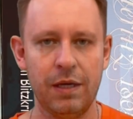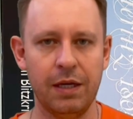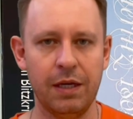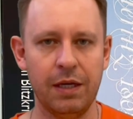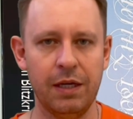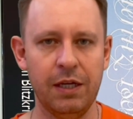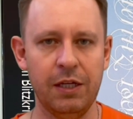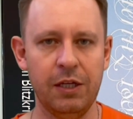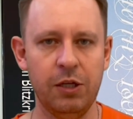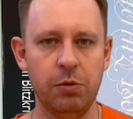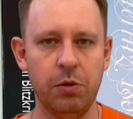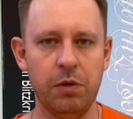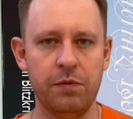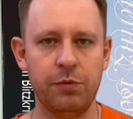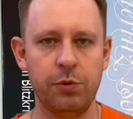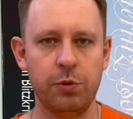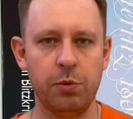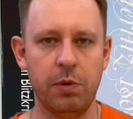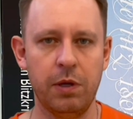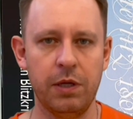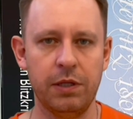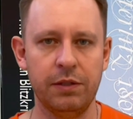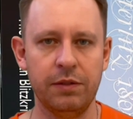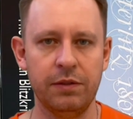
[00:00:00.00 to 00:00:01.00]
Hello
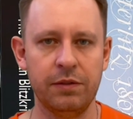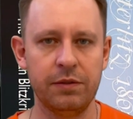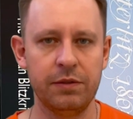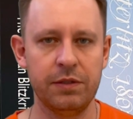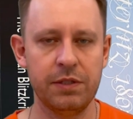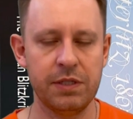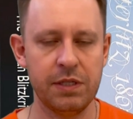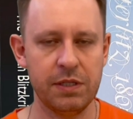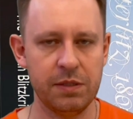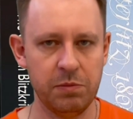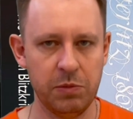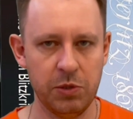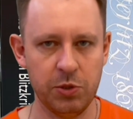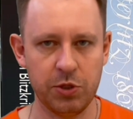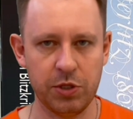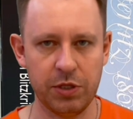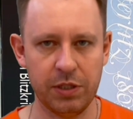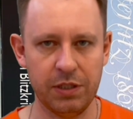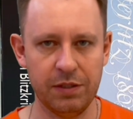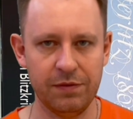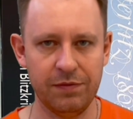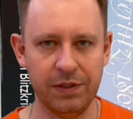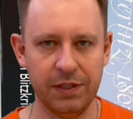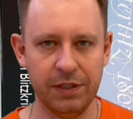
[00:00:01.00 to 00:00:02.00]
everyone, this is
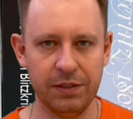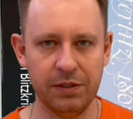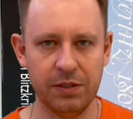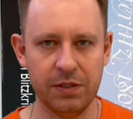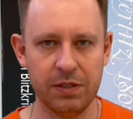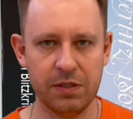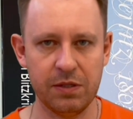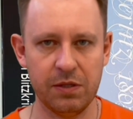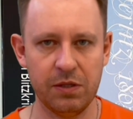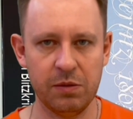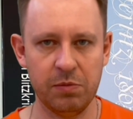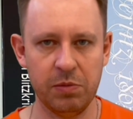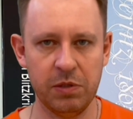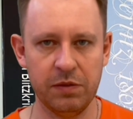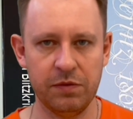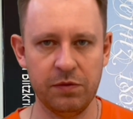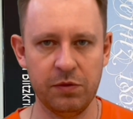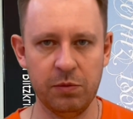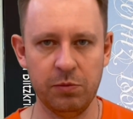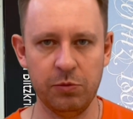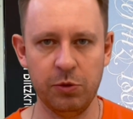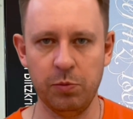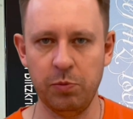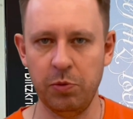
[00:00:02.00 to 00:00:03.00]
Michel Leviathan Sorbet
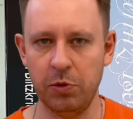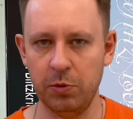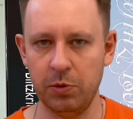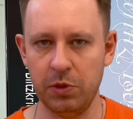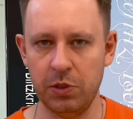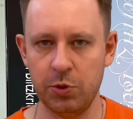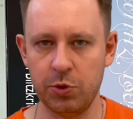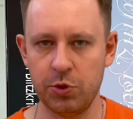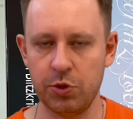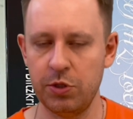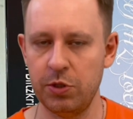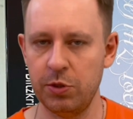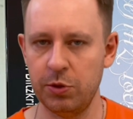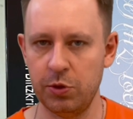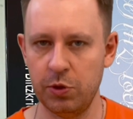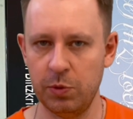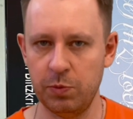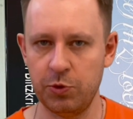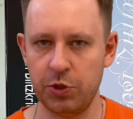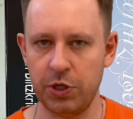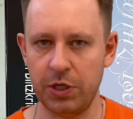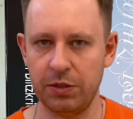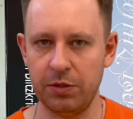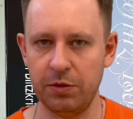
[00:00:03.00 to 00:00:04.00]
from the Polish
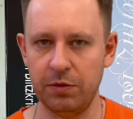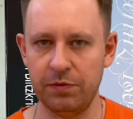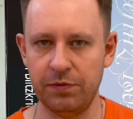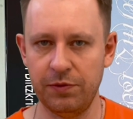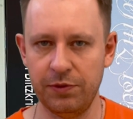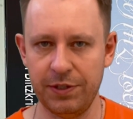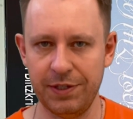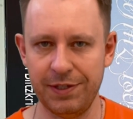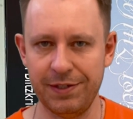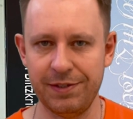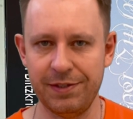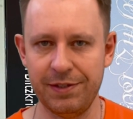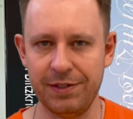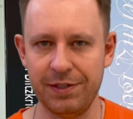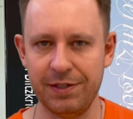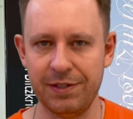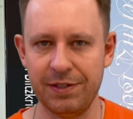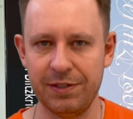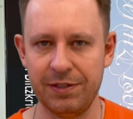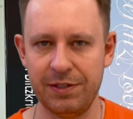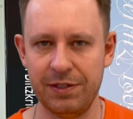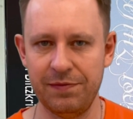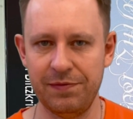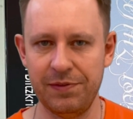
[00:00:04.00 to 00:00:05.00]
YouTube channel
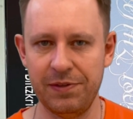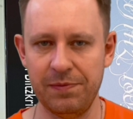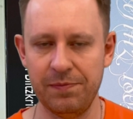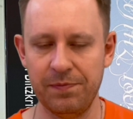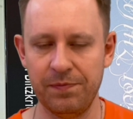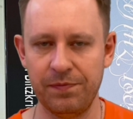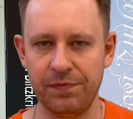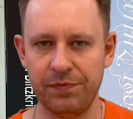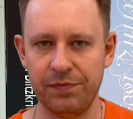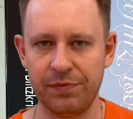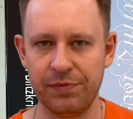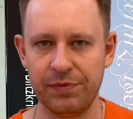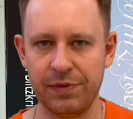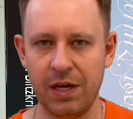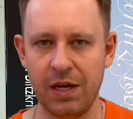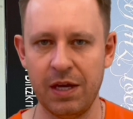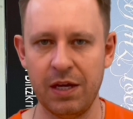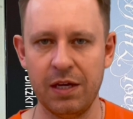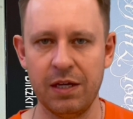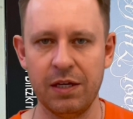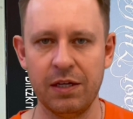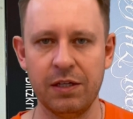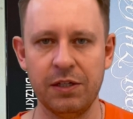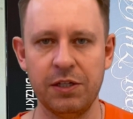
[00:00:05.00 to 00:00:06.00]
Wojennik TV.
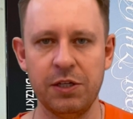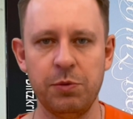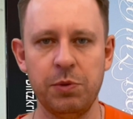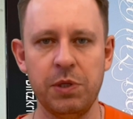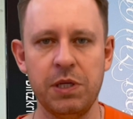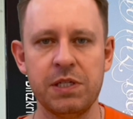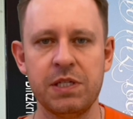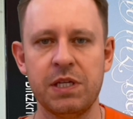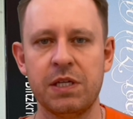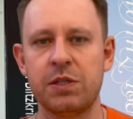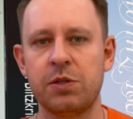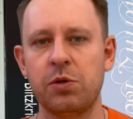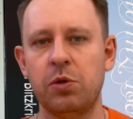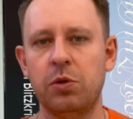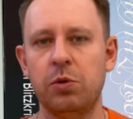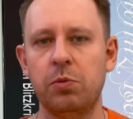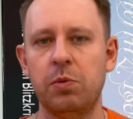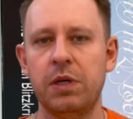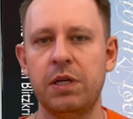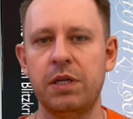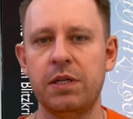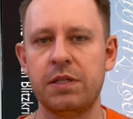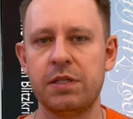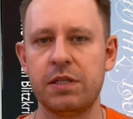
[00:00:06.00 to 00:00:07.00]
Here is, as
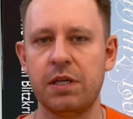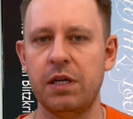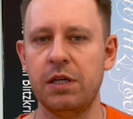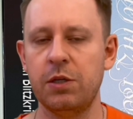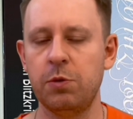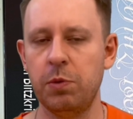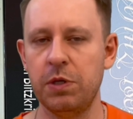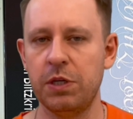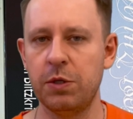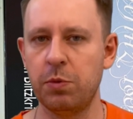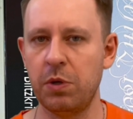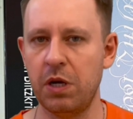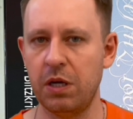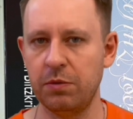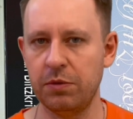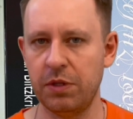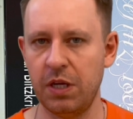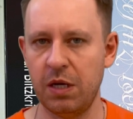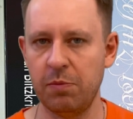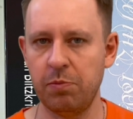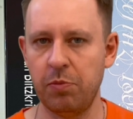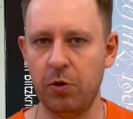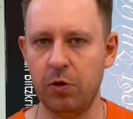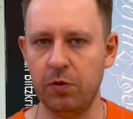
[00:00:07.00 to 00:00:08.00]
always, a quick
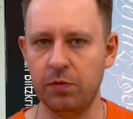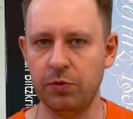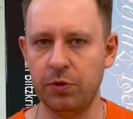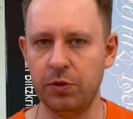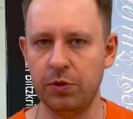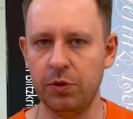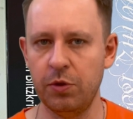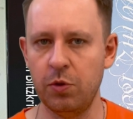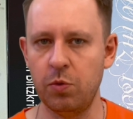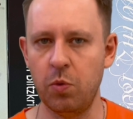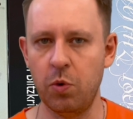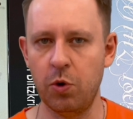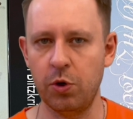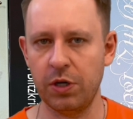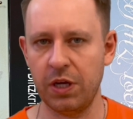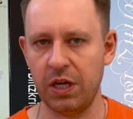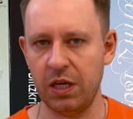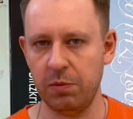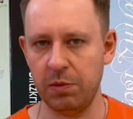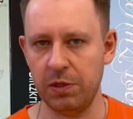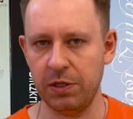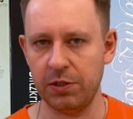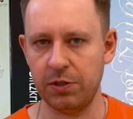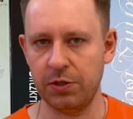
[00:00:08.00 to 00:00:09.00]
roundup of the
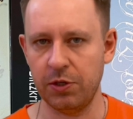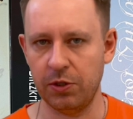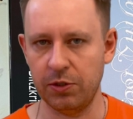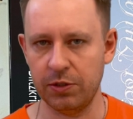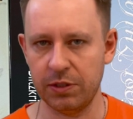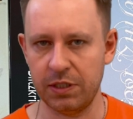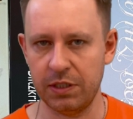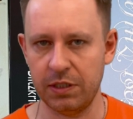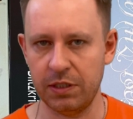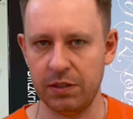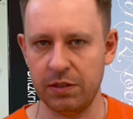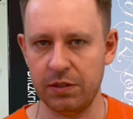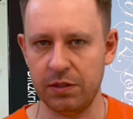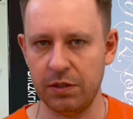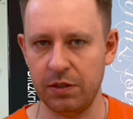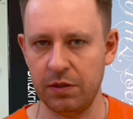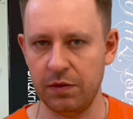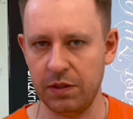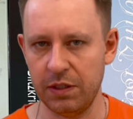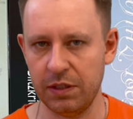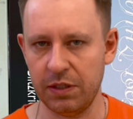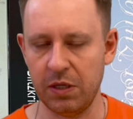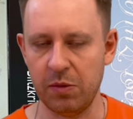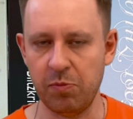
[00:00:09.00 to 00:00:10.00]
wargaming content
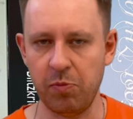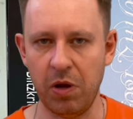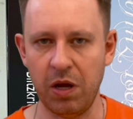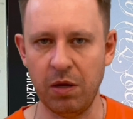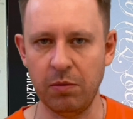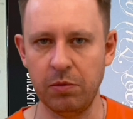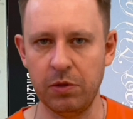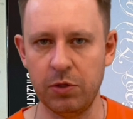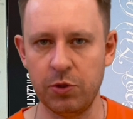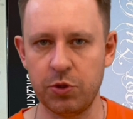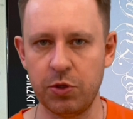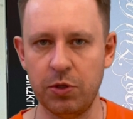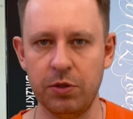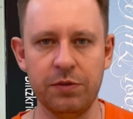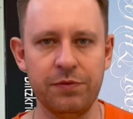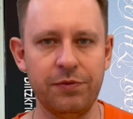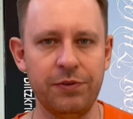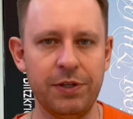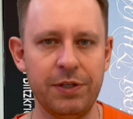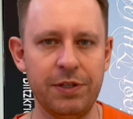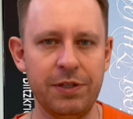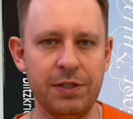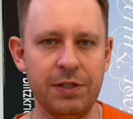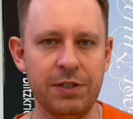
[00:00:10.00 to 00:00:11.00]
that I published on
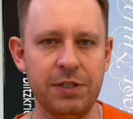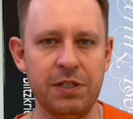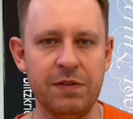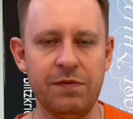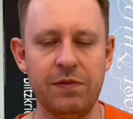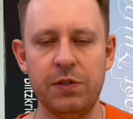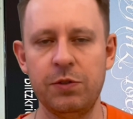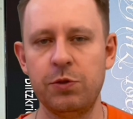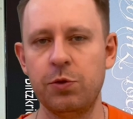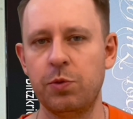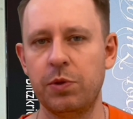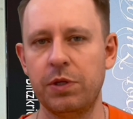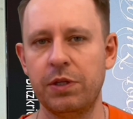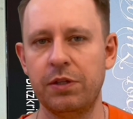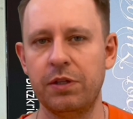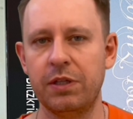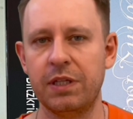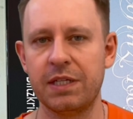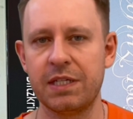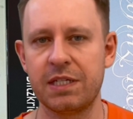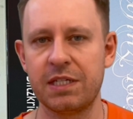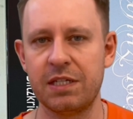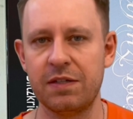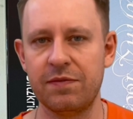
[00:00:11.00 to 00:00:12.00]
Wojennik TV during the
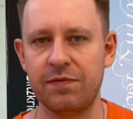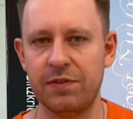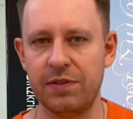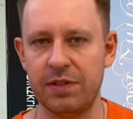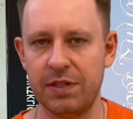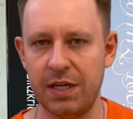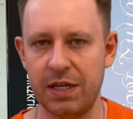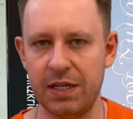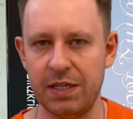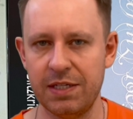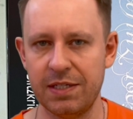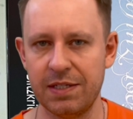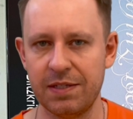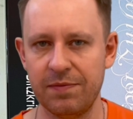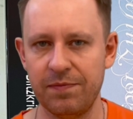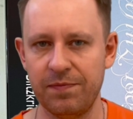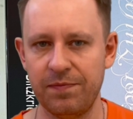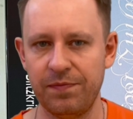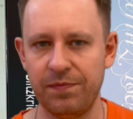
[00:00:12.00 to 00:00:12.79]
last 7 days.